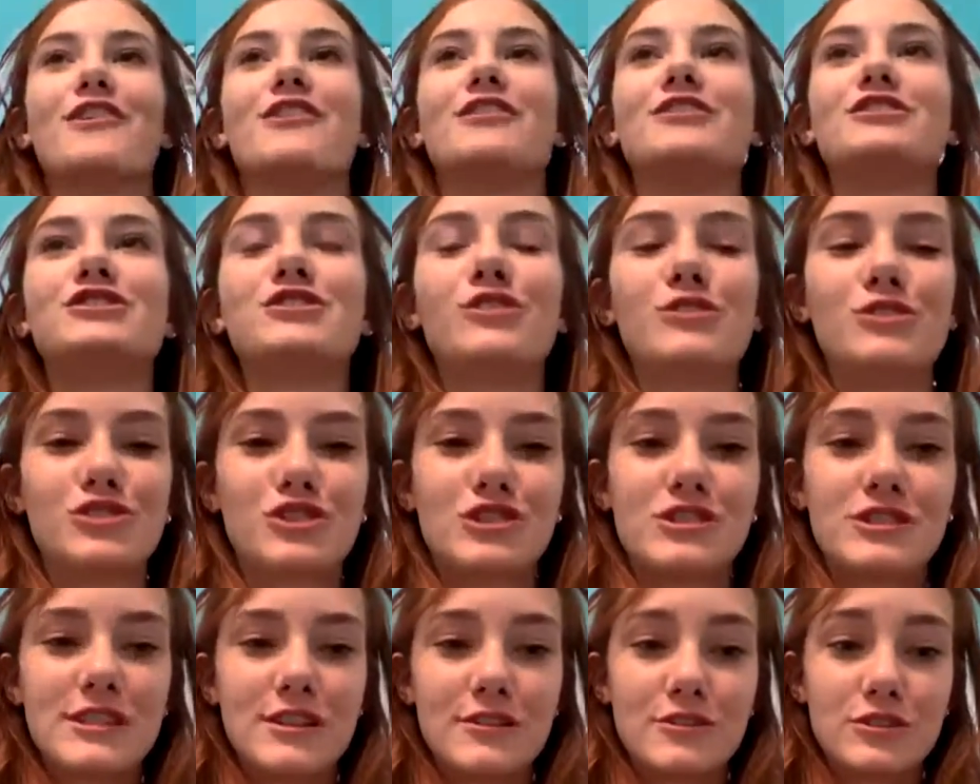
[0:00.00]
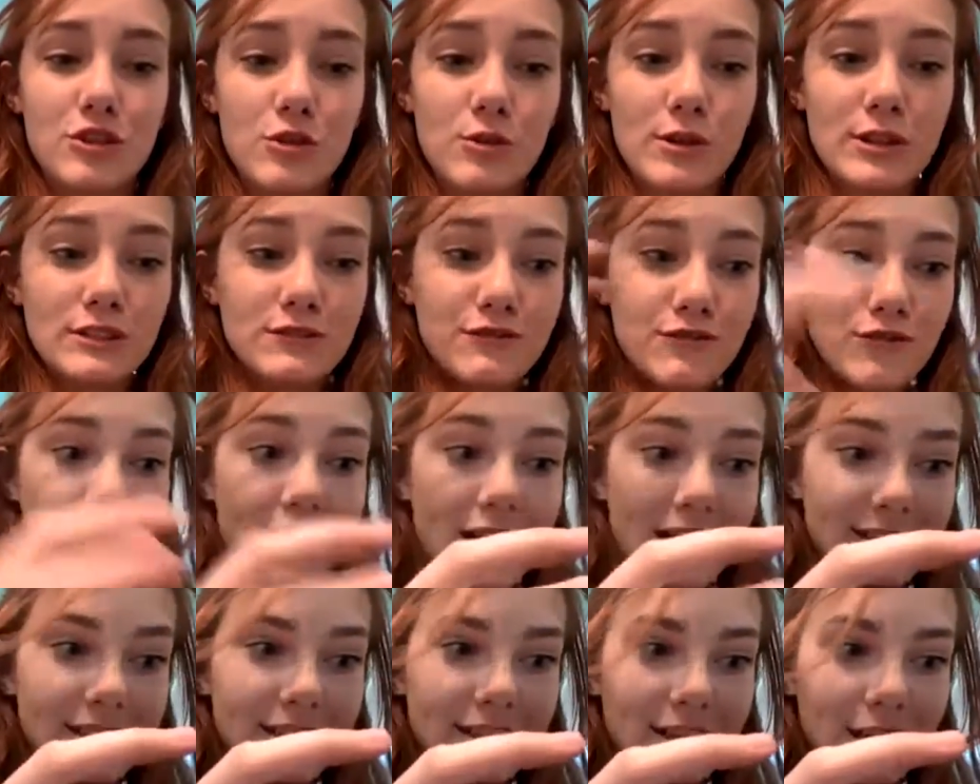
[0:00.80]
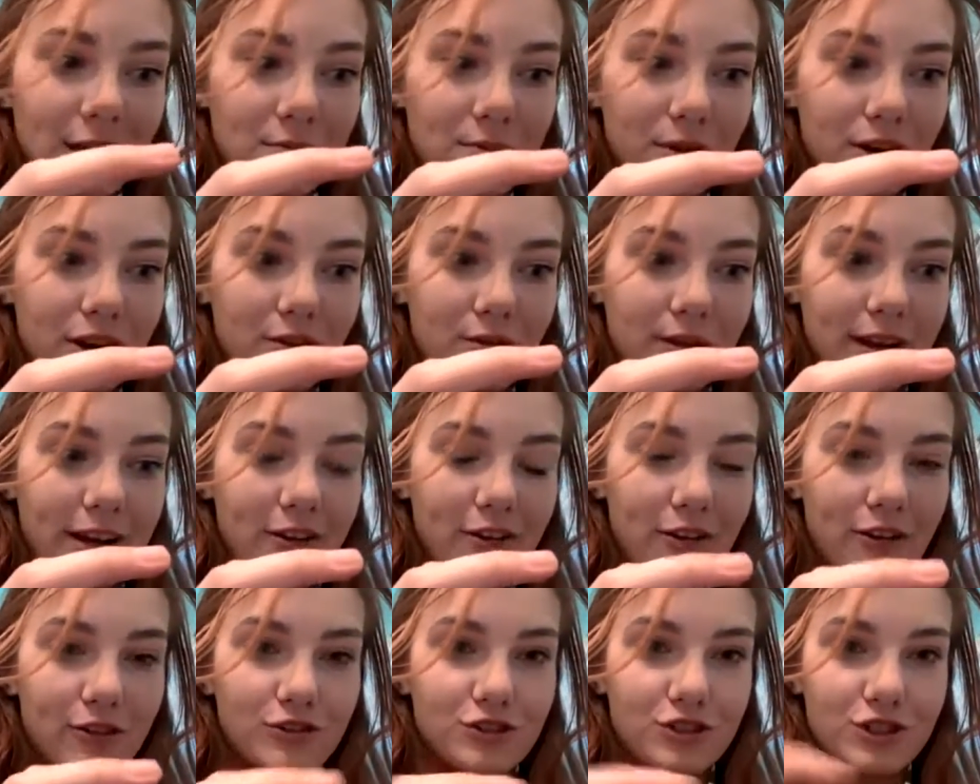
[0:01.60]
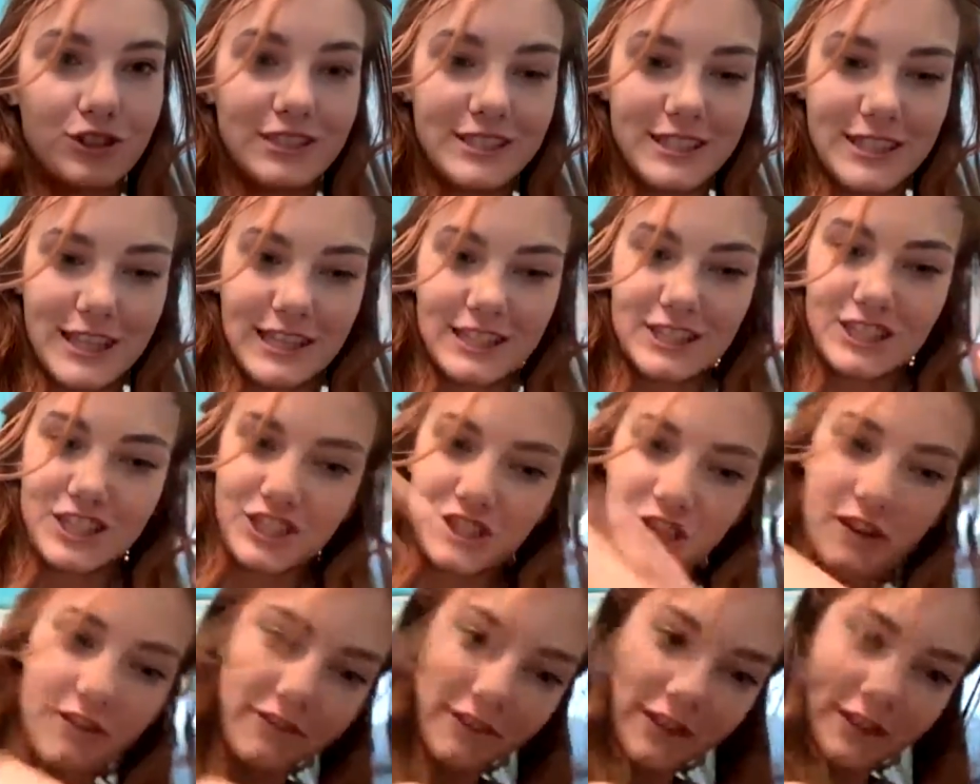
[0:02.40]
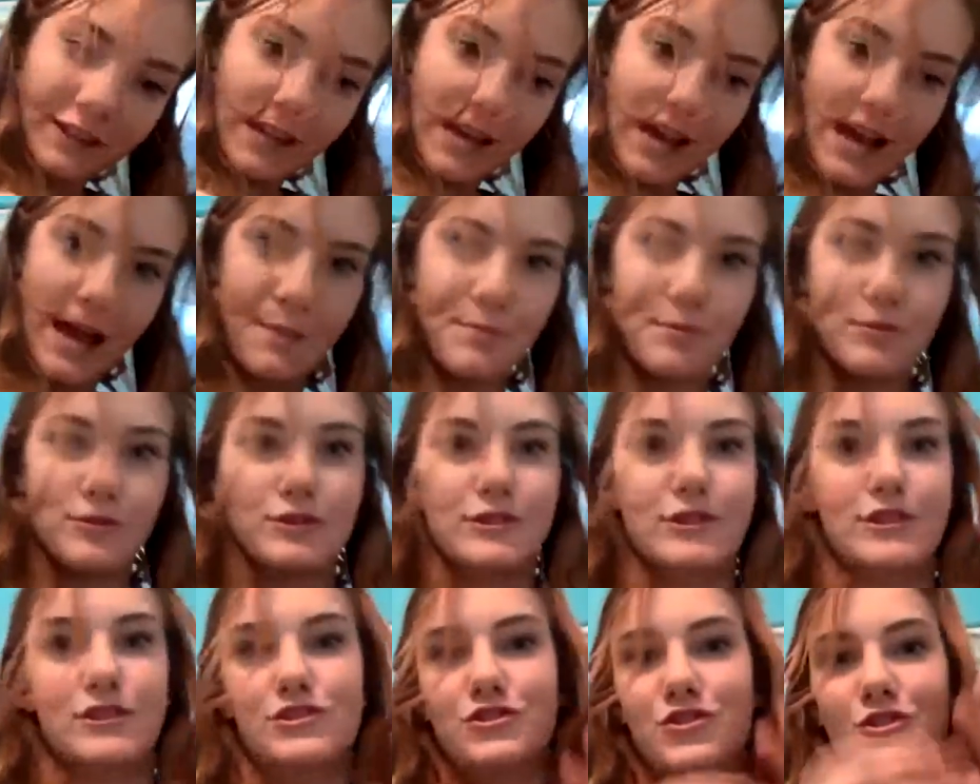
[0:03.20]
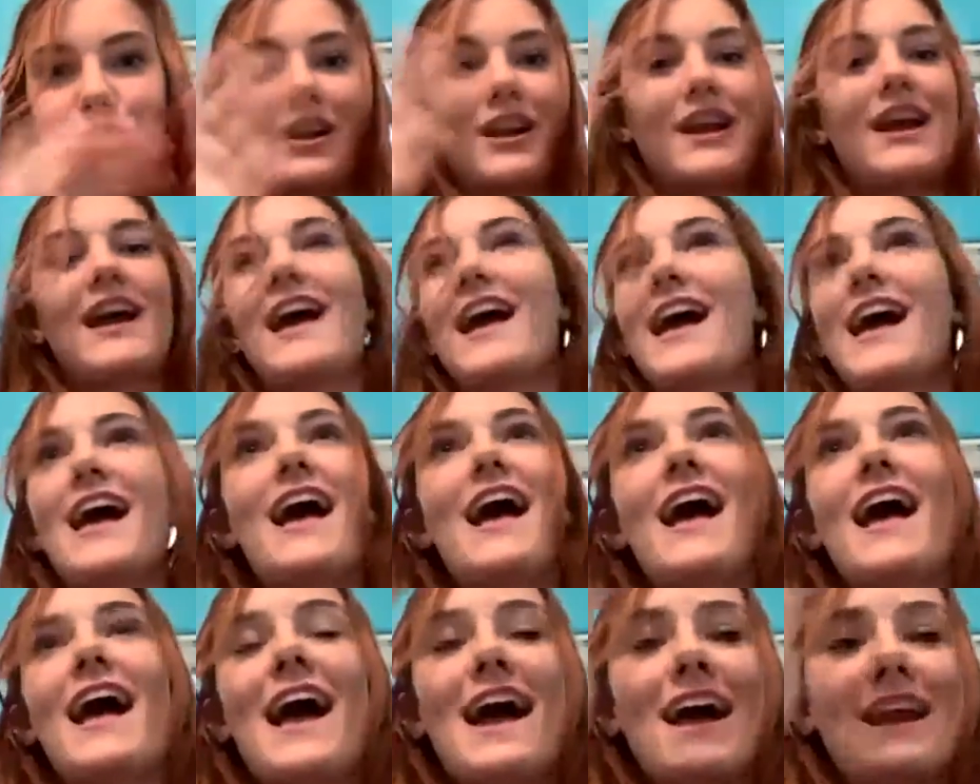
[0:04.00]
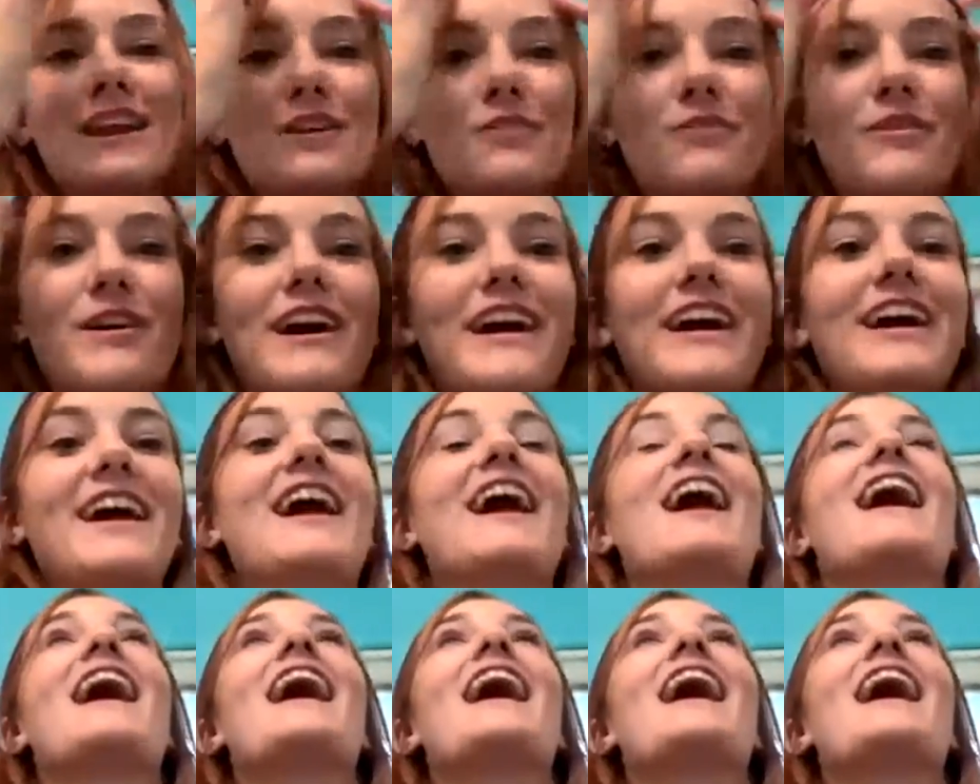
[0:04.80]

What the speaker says: And so I was frantically putting away groceries and like stuffing the apples in the drawer. Anyway.